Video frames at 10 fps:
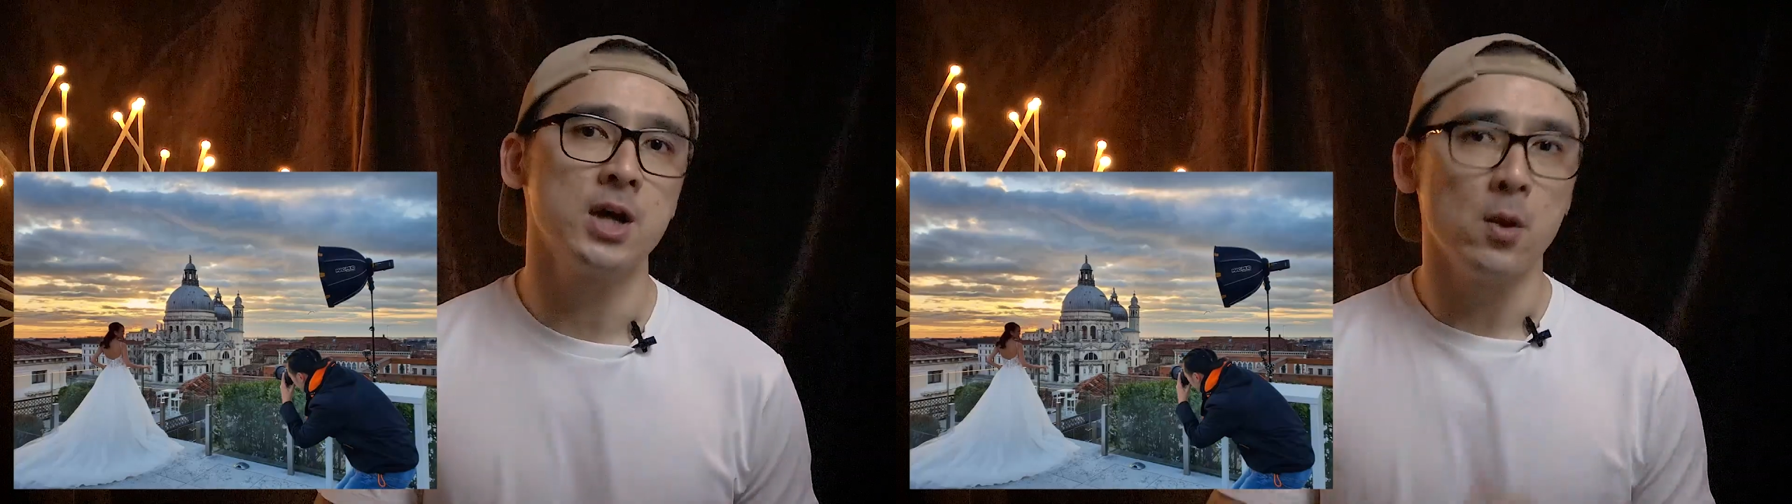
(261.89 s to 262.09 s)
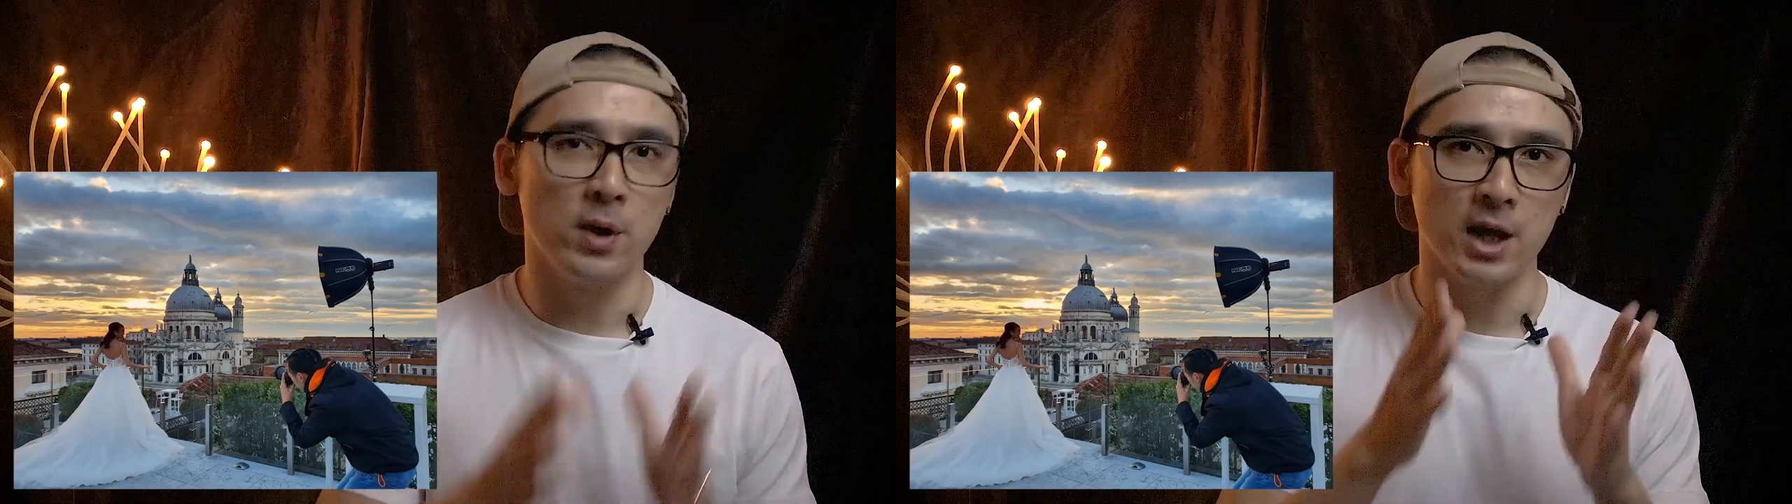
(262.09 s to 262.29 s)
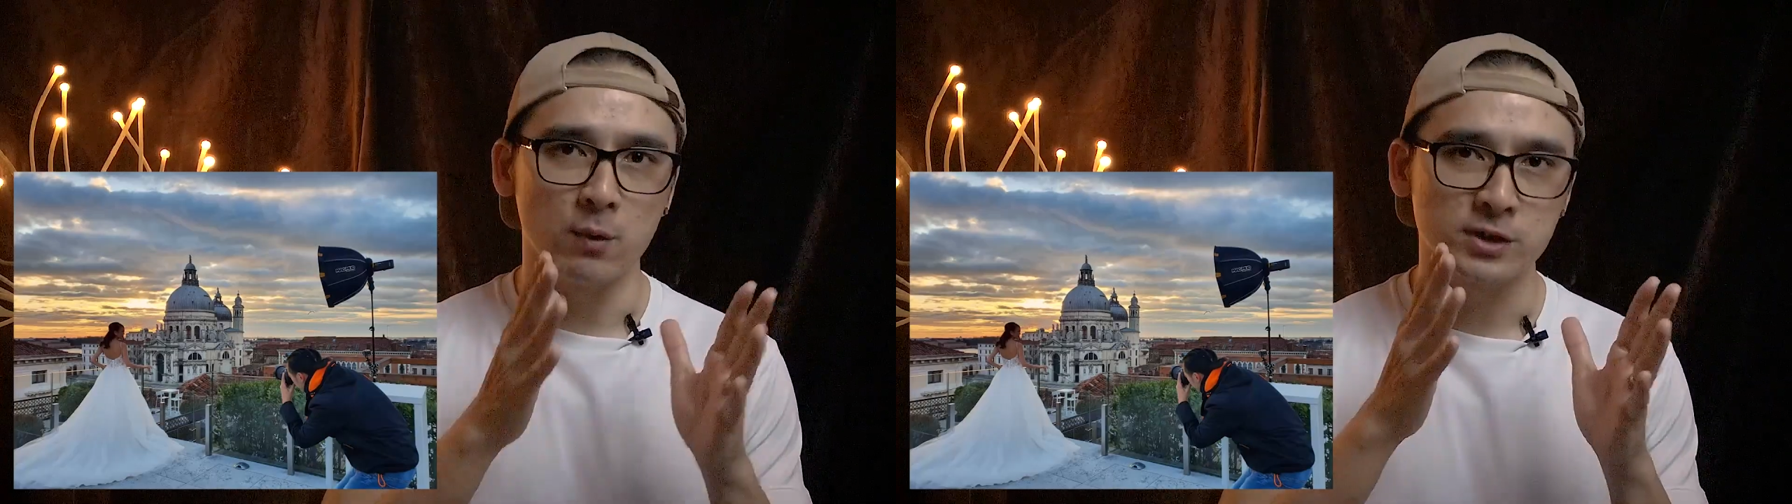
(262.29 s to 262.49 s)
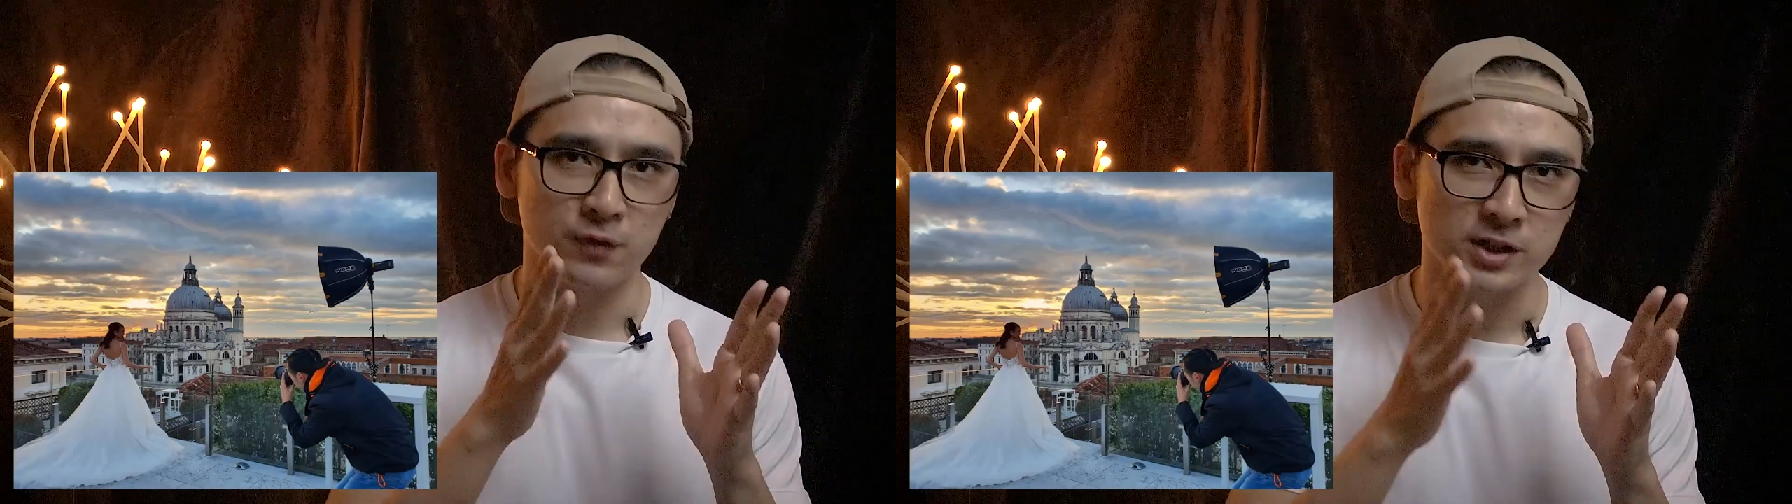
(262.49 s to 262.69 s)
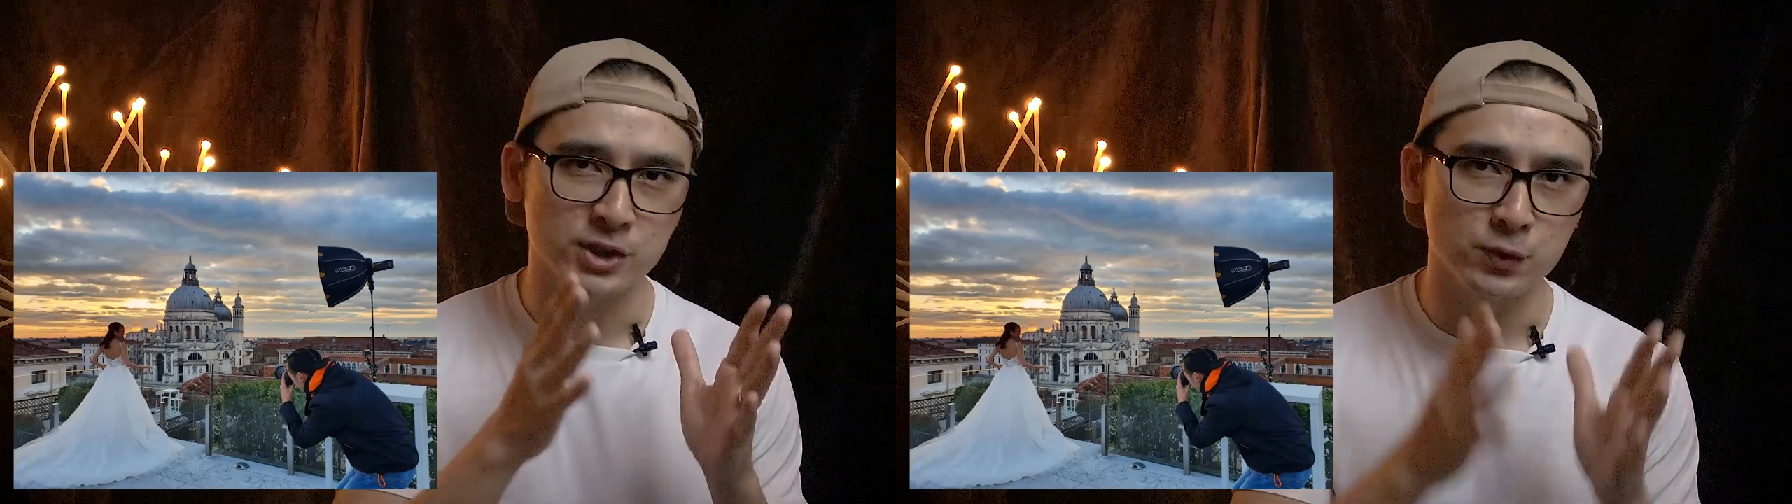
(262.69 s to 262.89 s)
when I was
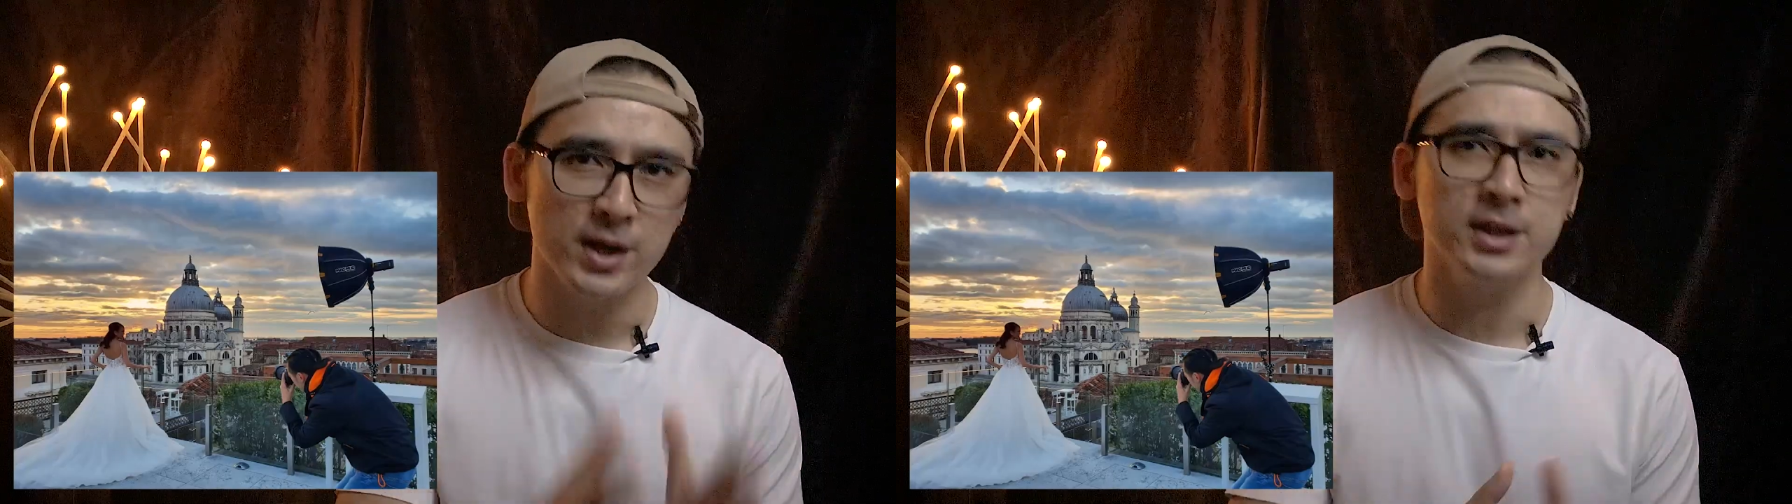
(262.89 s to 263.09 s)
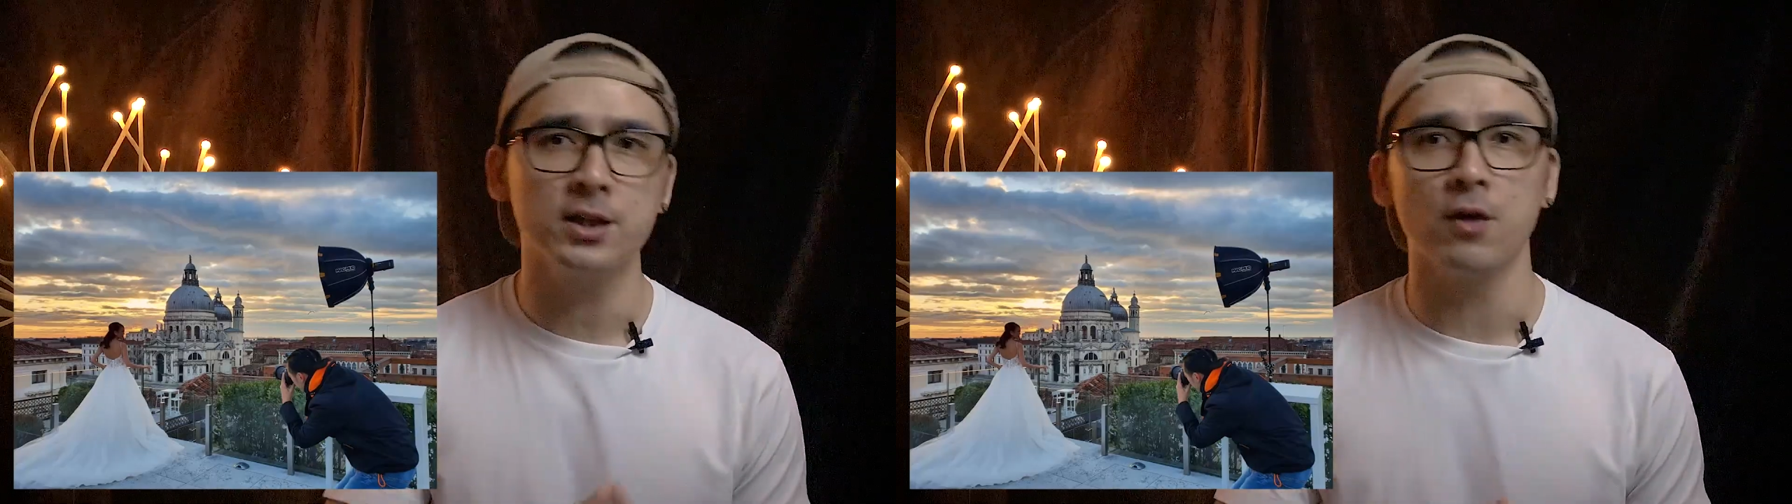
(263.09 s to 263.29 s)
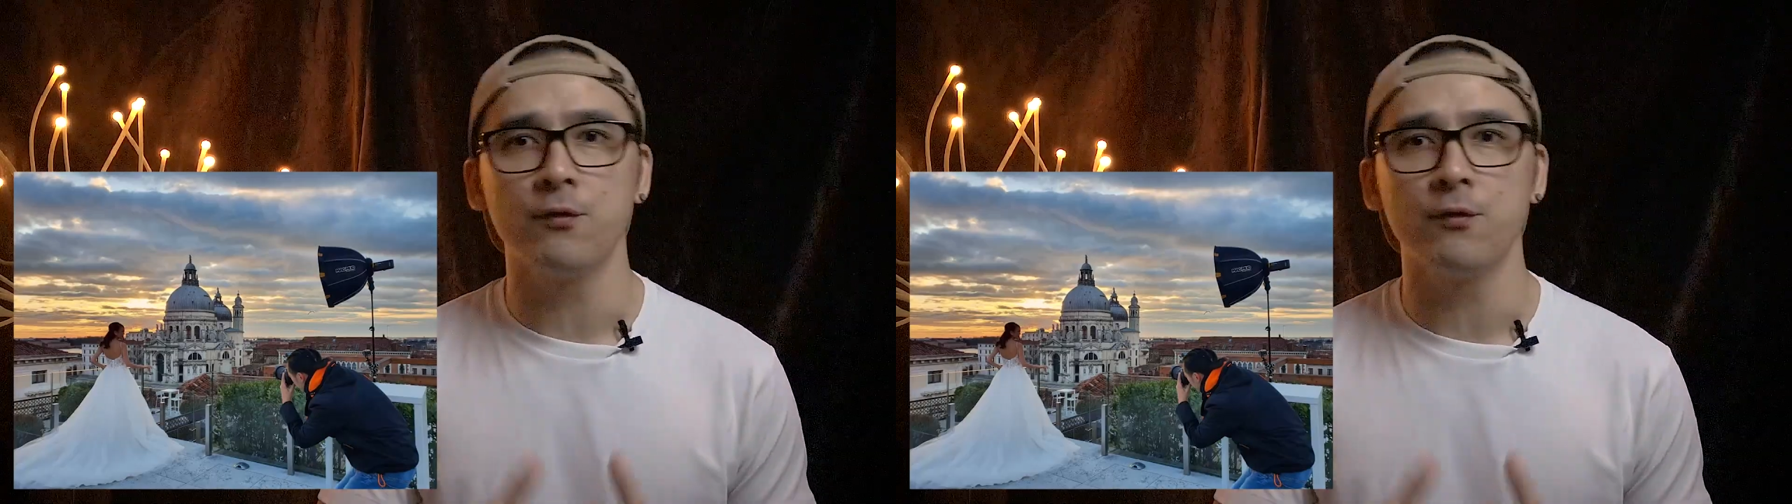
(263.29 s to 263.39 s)
frustrated of